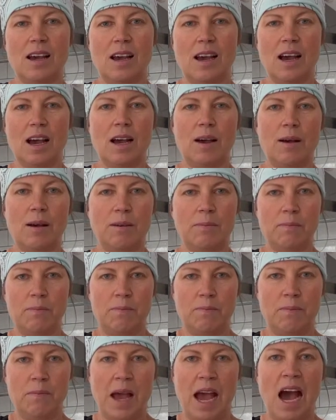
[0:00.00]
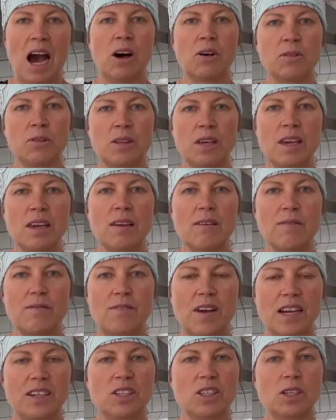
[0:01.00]
a healthy
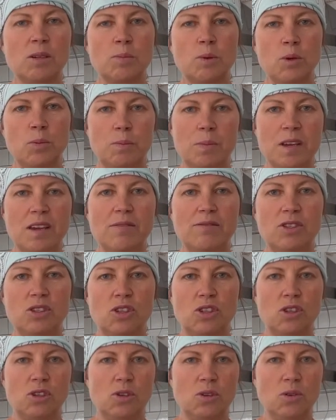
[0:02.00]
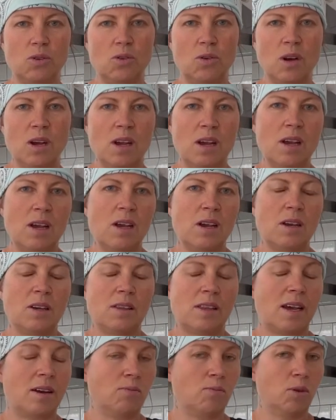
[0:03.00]
vegetable beef stew
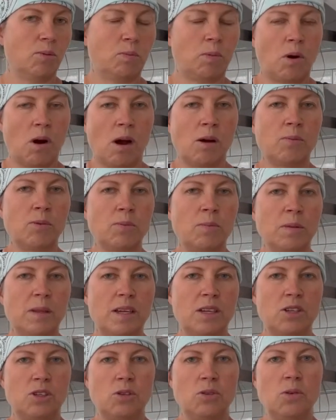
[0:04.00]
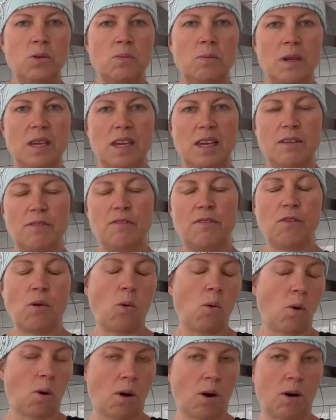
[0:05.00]
that will probably do me
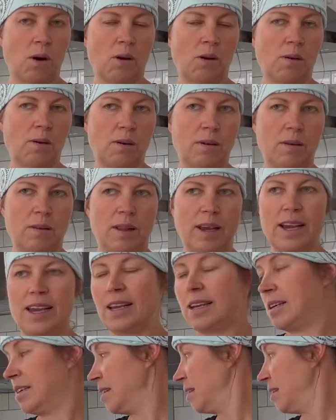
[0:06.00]
for, like,